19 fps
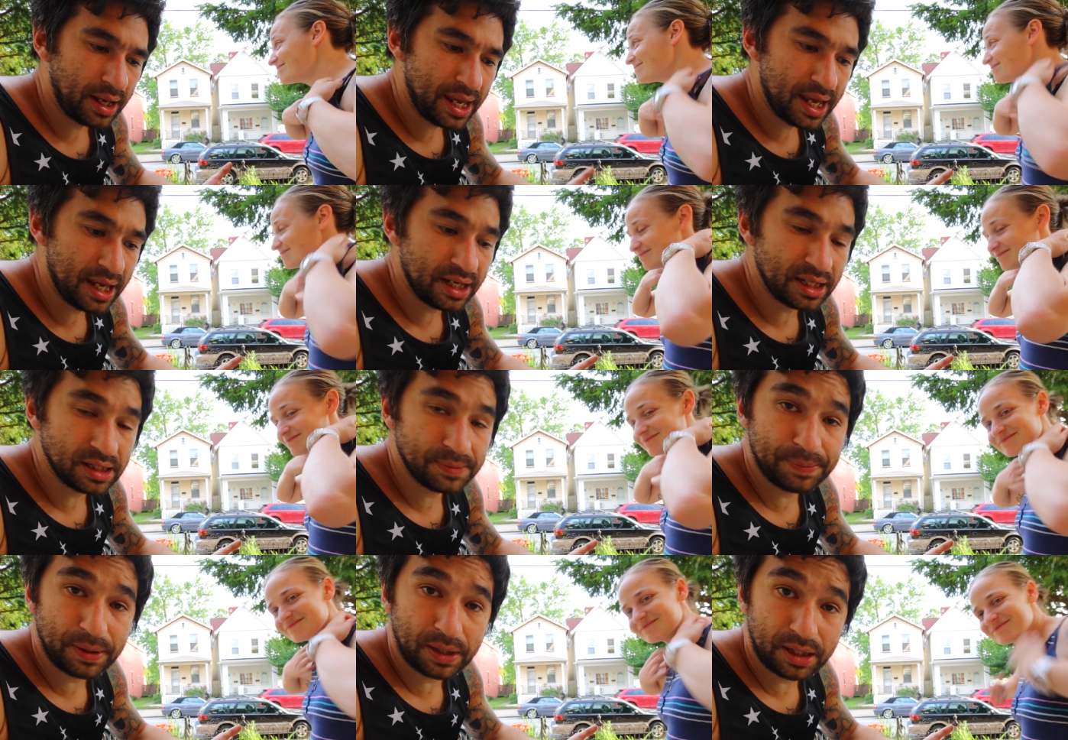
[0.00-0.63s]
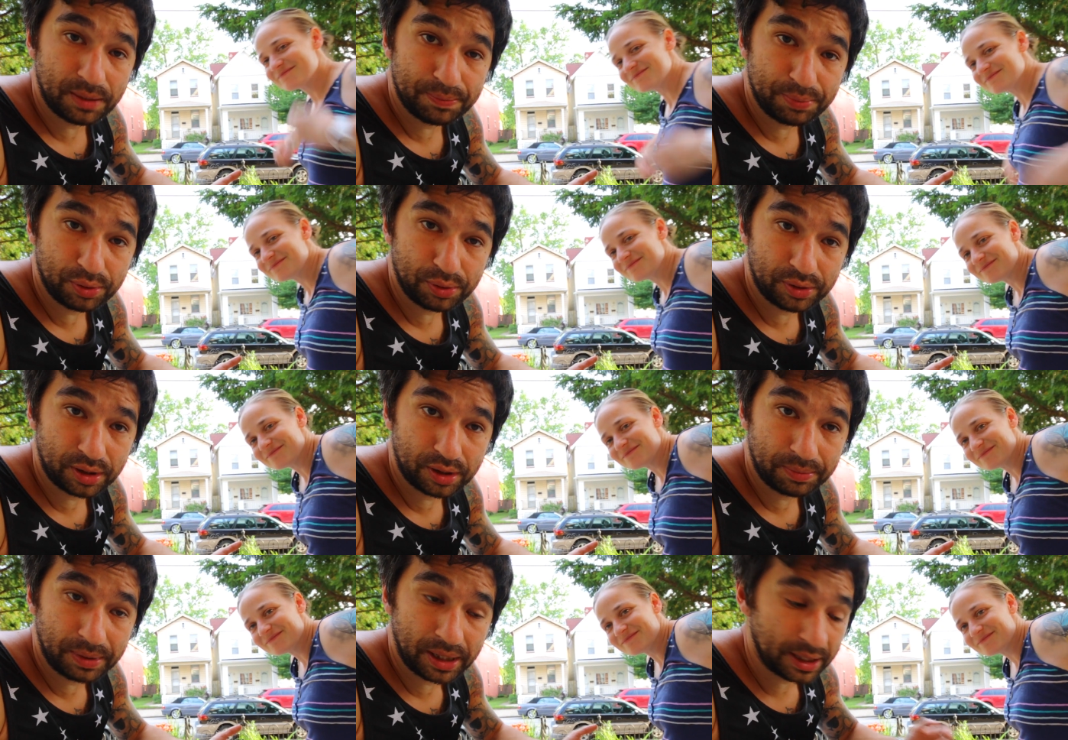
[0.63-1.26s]
Speaker 1: Anna's putting a
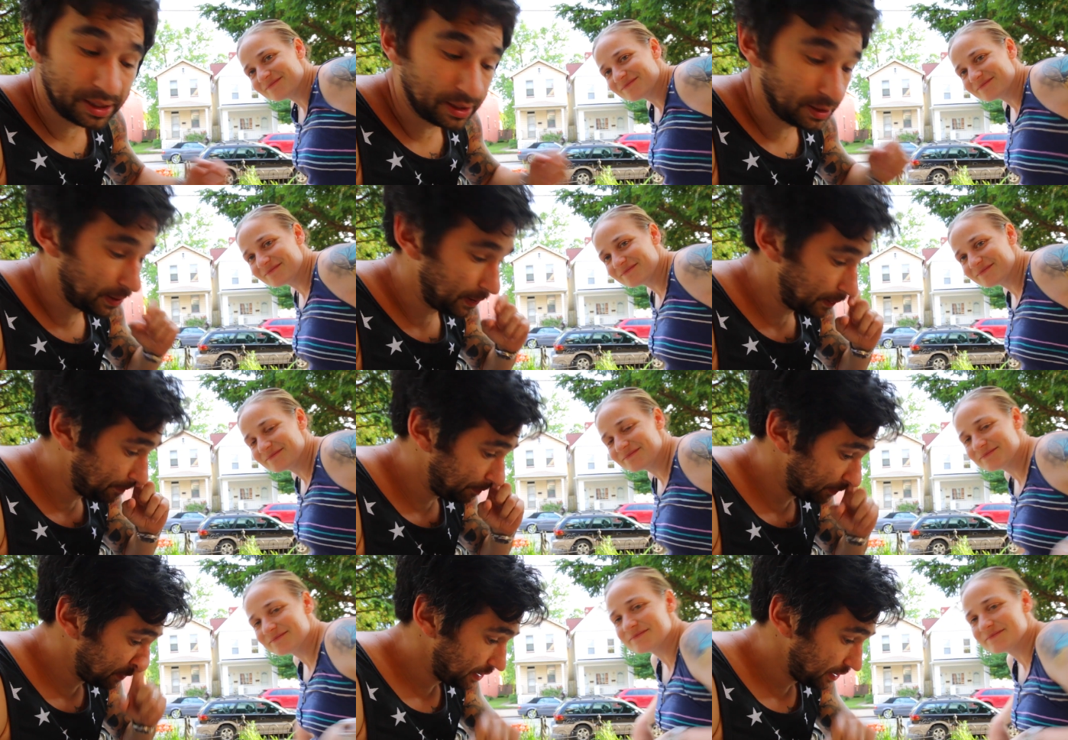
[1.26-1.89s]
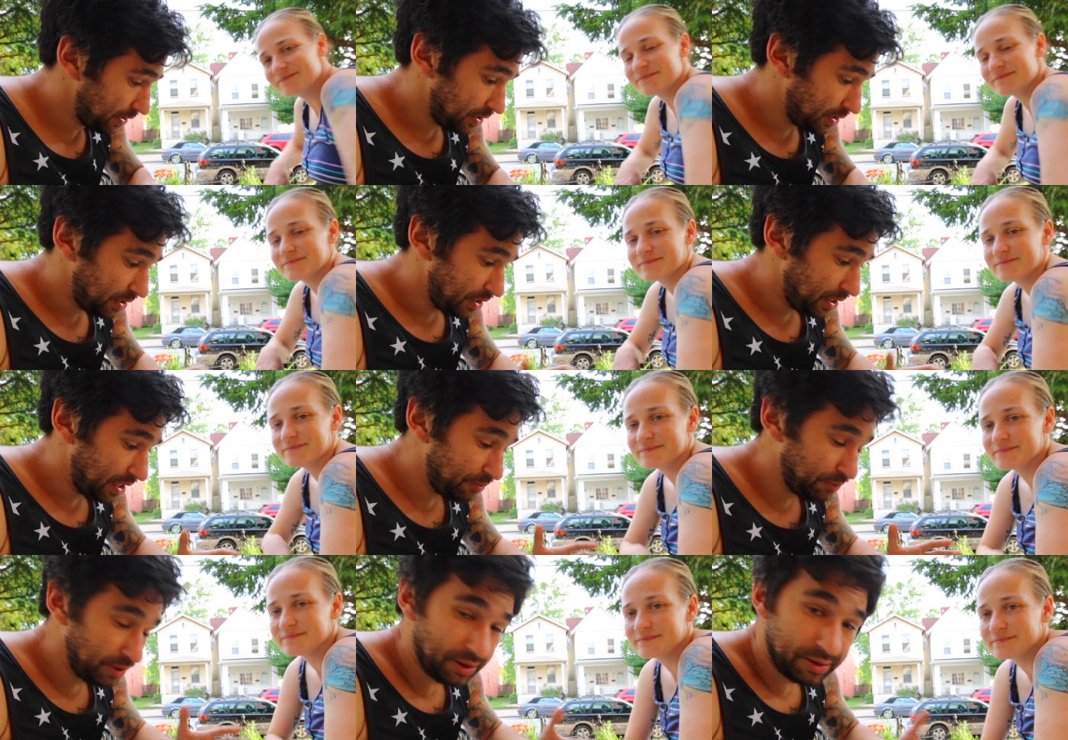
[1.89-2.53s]
pool in her backyard.
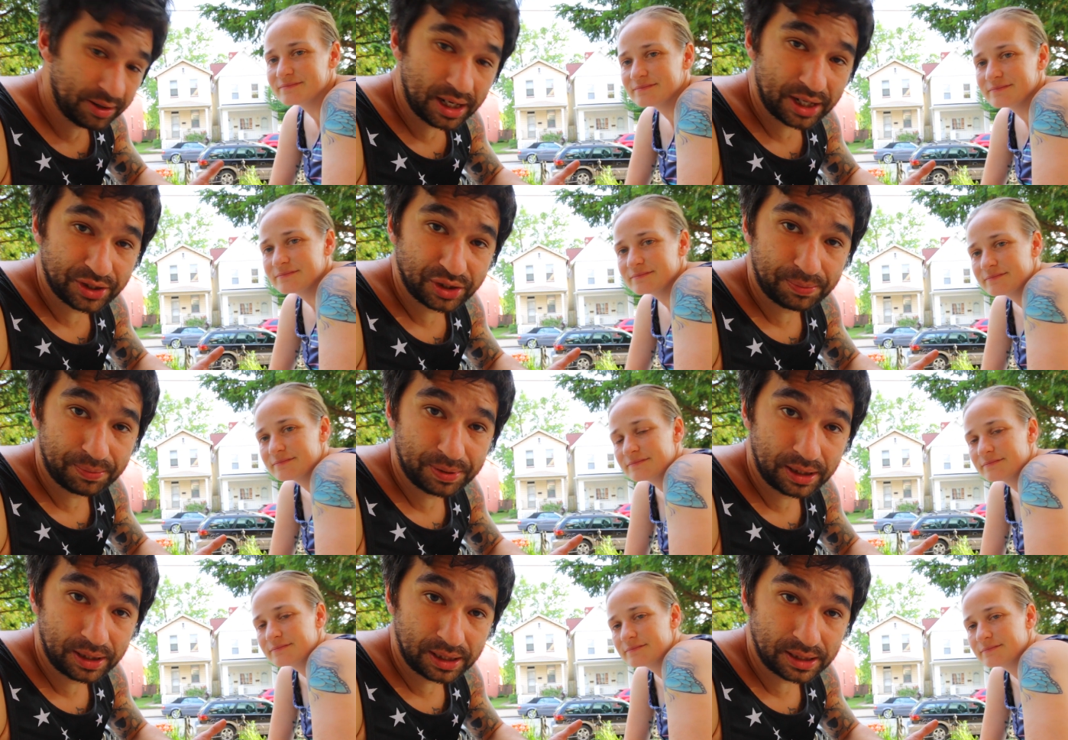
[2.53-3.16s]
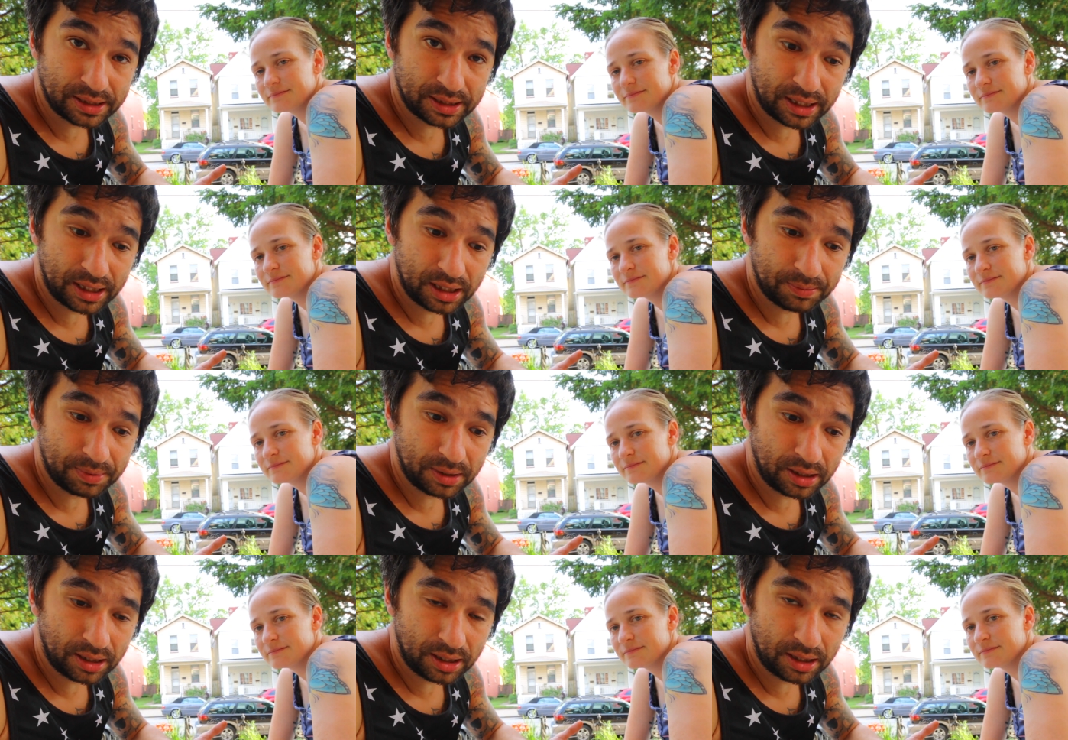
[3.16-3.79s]
And we were actually pretty
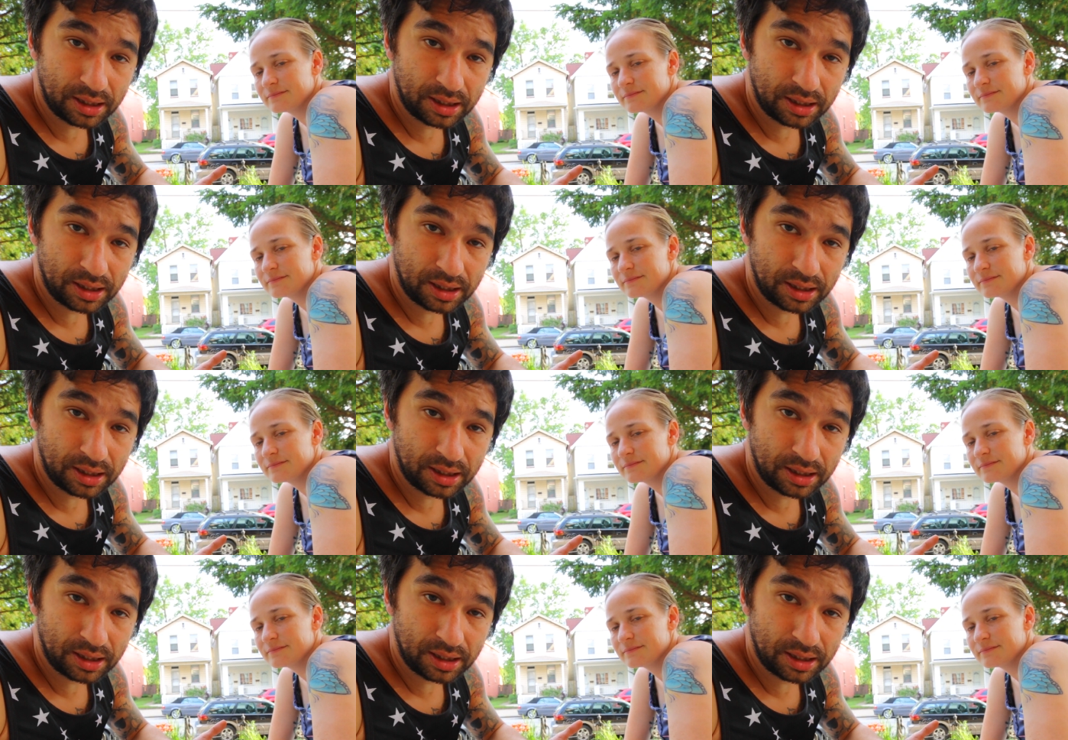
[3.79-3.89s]
excited about